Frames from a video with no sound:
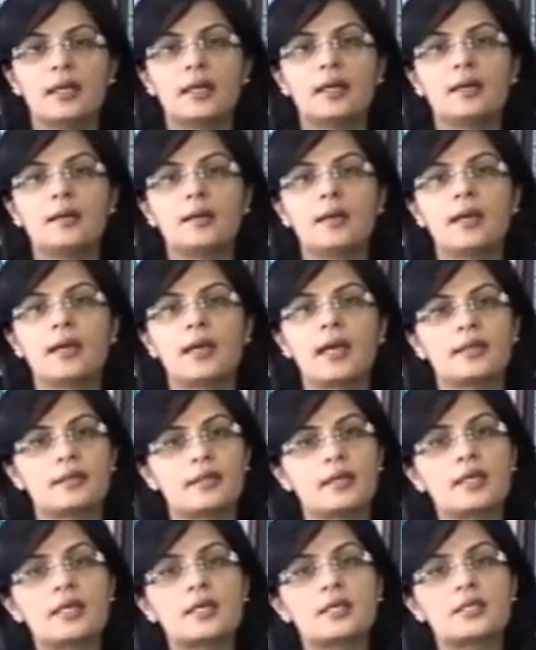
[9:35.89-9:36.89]
Uh, and I
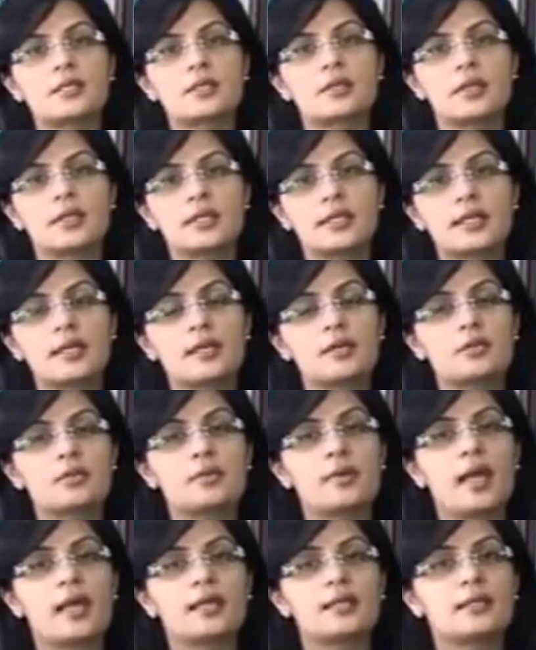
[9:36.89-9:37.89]
think it's critical
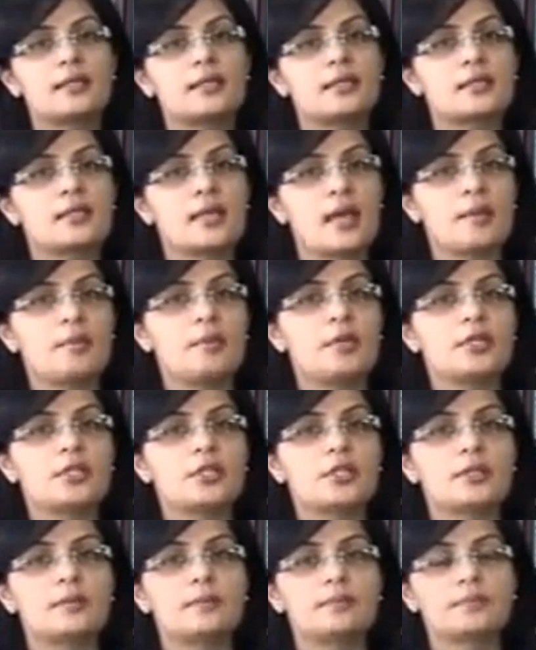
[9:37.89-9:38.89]
to
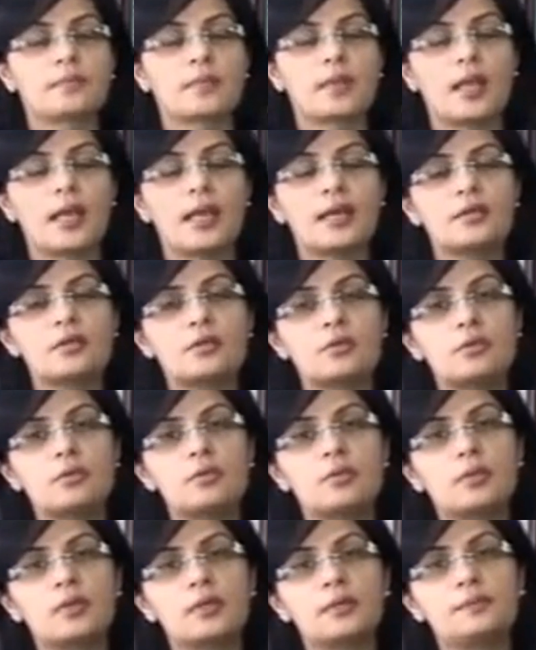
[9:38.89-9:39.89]
establish and
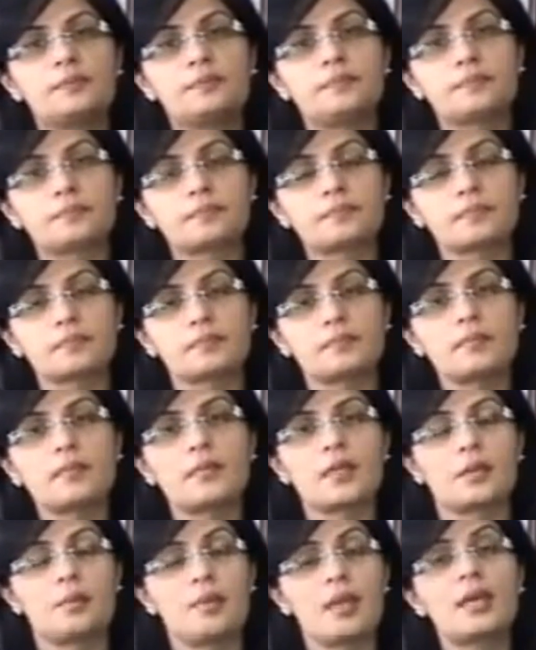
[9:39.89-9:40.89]
to um,
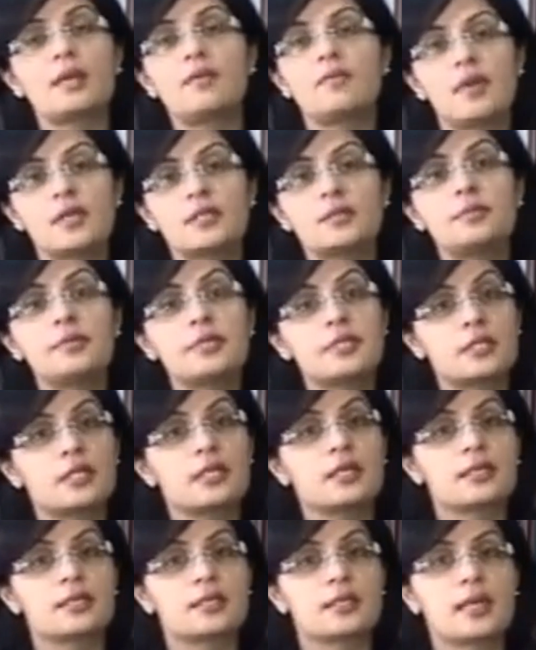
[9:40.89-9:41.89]
make
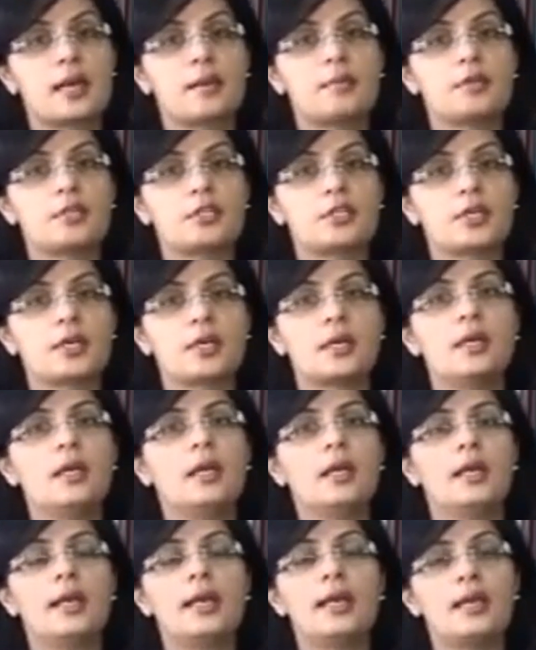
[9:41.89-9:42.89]
investments in establishing
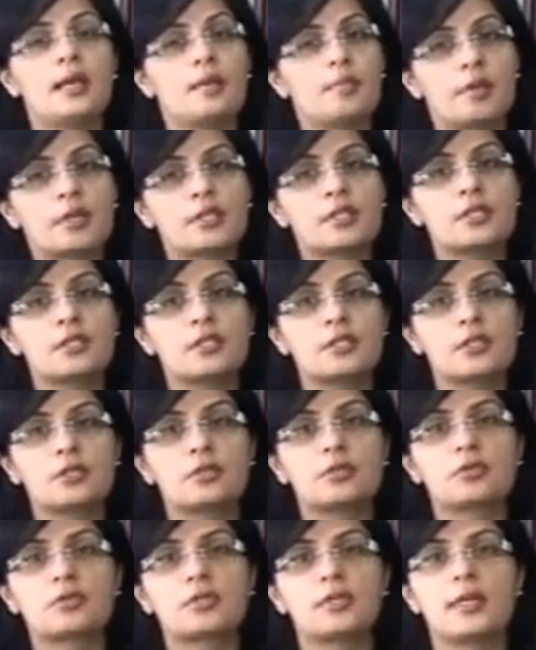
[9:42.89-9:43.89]
an apex
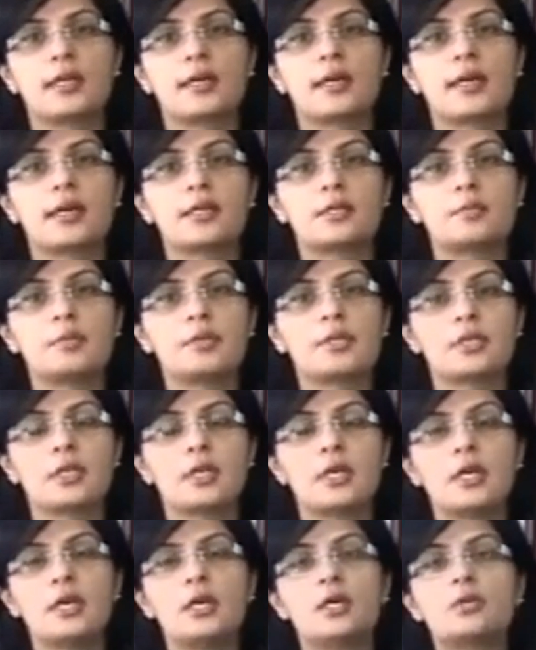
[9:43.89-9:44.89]
institutional arrangement
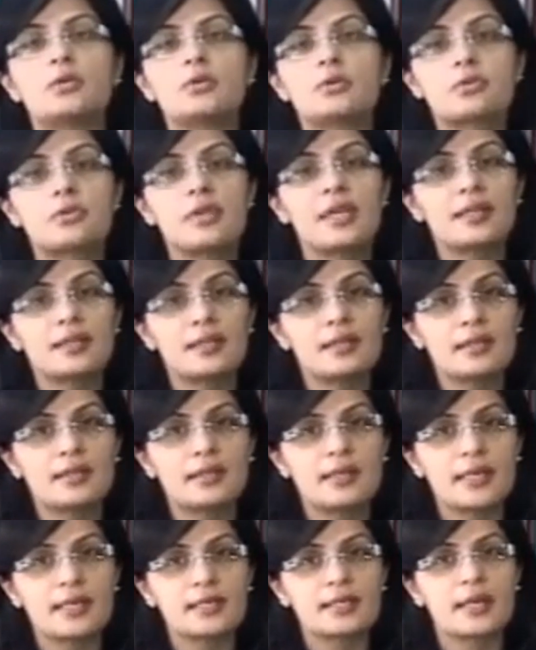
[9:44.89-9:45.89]
to
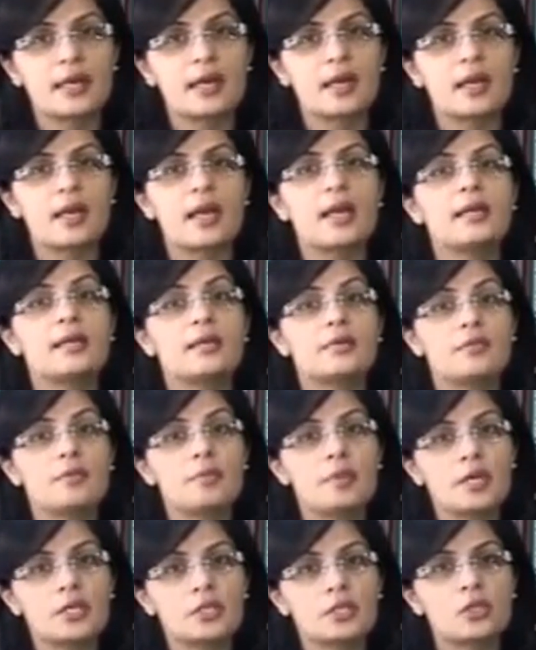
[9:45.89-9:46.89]
strengthen data and
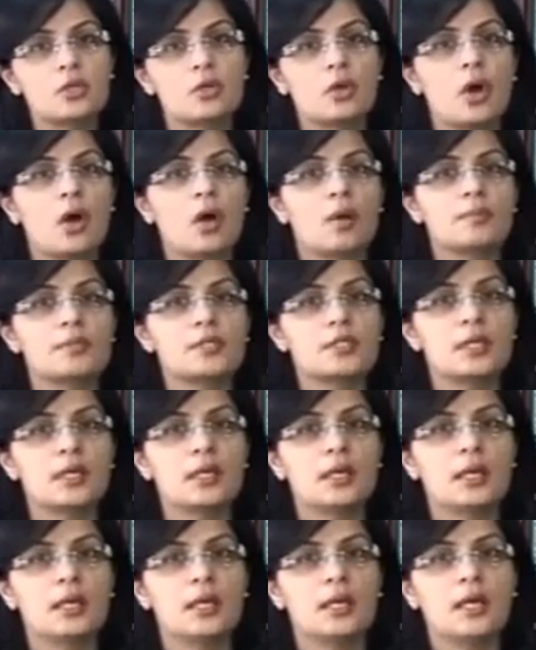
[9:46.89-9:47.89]
information norms
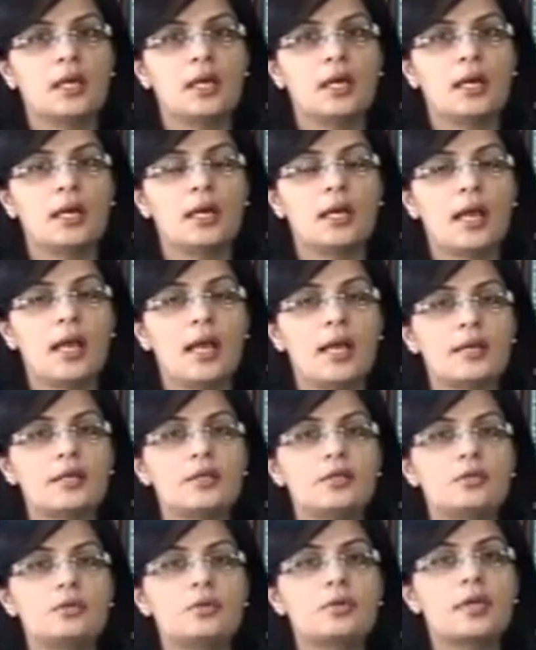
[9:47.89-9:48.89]
uh,
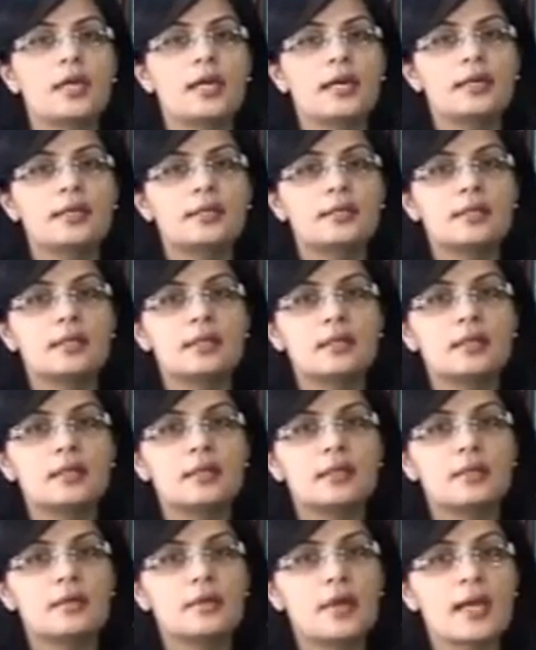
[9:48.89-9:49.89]
and to create
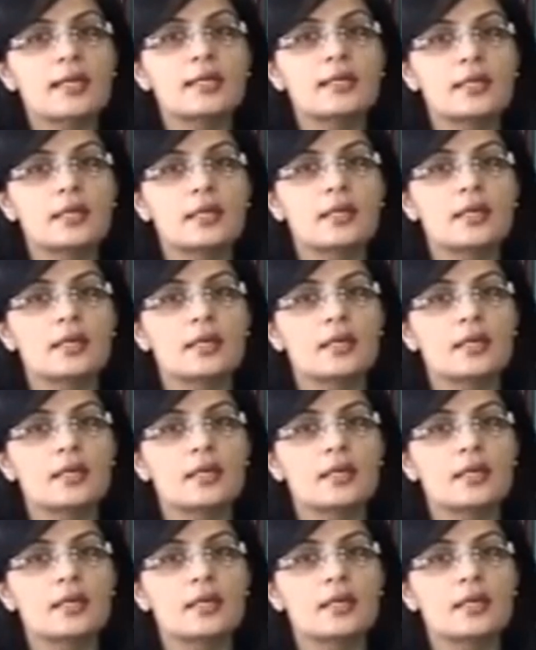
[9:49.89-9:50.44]
the right